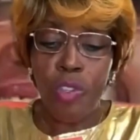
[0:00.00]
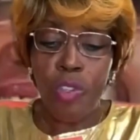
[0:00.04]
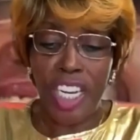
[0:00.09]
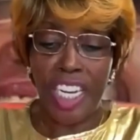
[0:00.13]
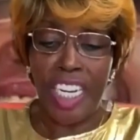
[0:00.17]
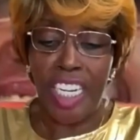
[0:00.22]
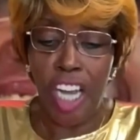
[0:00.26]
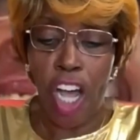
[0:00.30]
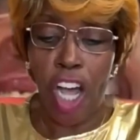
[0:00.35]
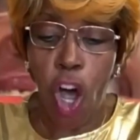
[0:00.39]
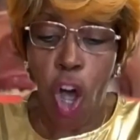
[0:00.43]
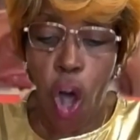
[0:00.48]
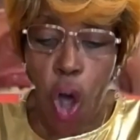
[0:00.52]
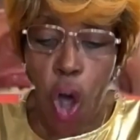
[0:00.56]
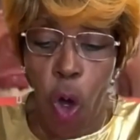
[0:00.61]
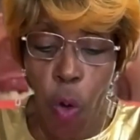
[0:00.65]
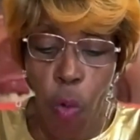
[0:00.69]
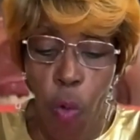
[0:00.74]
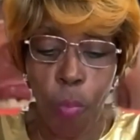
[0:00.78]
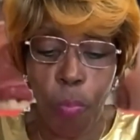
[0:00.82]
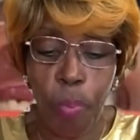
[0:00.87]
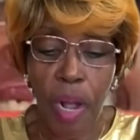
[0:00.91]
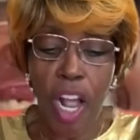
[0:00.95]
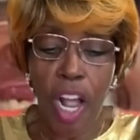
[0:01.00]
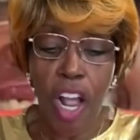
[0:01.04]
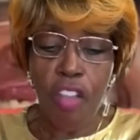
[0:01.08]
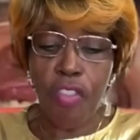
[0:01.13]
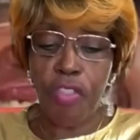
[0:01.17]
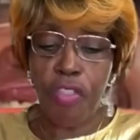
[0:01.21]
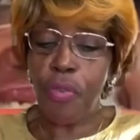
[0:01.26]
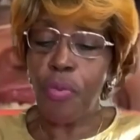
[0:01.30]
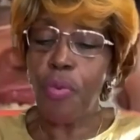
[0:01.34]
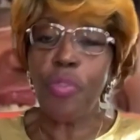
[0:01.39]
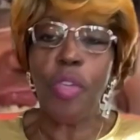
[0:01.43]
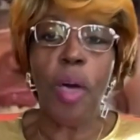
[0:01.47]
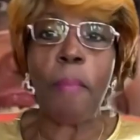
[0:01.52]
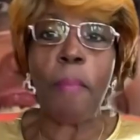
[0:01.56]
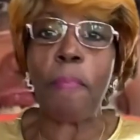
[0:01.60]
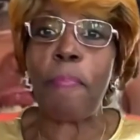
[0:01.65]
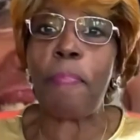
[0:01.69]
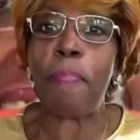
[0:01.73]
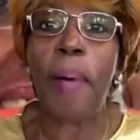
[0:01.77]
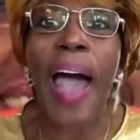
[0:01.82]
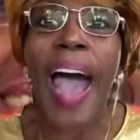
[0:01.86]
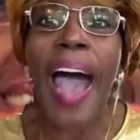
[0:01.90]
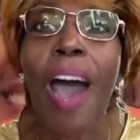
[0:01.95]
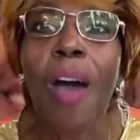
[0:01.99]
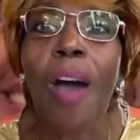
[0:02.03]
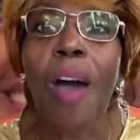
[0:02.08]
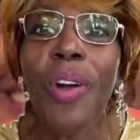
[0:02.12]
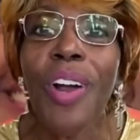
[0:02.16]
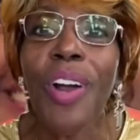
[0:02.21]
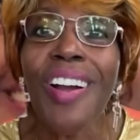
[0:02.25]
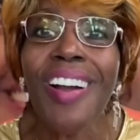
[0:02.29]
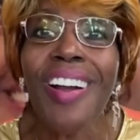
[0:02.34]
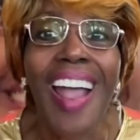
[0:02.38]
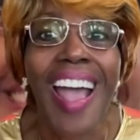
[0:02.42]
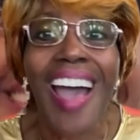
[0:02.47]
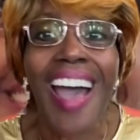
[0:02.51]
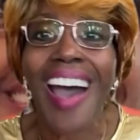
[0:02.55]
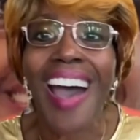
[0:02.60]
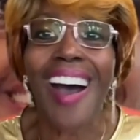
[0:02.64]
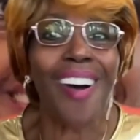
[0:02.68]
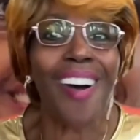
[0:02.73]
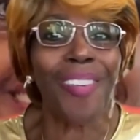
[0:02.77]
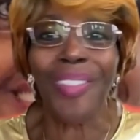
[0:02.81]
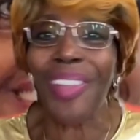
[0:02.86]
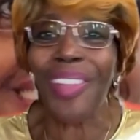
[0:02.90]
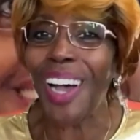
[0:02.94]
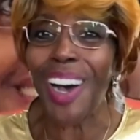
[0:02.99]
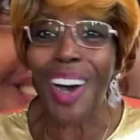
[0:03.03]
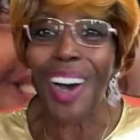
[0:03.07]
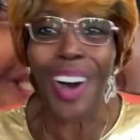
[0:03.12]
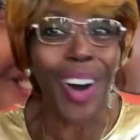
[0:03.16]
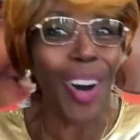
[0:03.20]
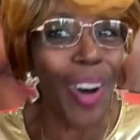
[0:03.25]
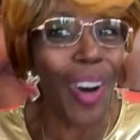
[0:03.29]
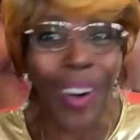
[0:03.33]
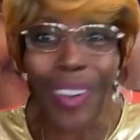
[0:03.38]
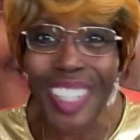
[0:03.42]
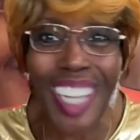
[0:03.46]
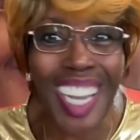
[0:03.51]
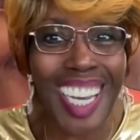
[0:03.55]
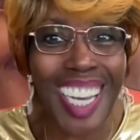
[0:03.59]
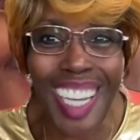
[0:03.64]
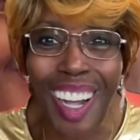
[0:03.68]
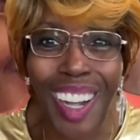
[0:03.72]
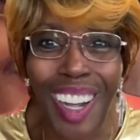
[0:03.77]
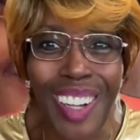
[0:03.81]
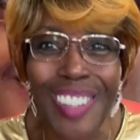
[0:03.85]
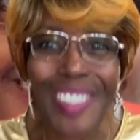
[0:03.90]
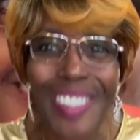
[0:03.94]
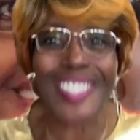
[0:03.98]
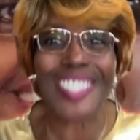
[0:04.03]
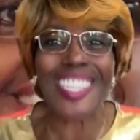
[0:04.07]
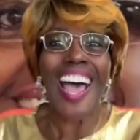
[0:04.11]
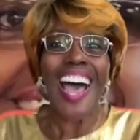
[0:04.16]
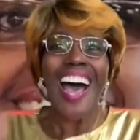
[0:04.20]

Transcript: in hope through the power of the Holy Ghost.